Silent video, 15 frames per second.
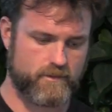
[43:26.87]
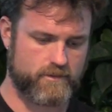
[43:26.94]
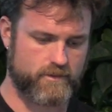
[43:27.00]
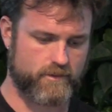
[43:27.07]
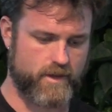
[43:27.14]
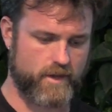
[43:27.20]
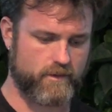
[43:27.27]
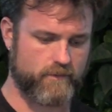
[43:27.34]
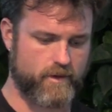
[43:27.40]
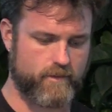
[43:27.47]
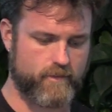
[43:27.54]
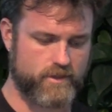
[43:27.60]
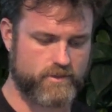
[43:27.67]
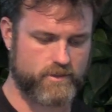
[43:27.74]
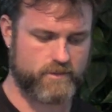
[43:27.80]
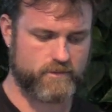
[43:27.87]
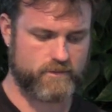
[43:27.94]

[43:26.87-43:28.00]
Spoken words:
So thank you very much.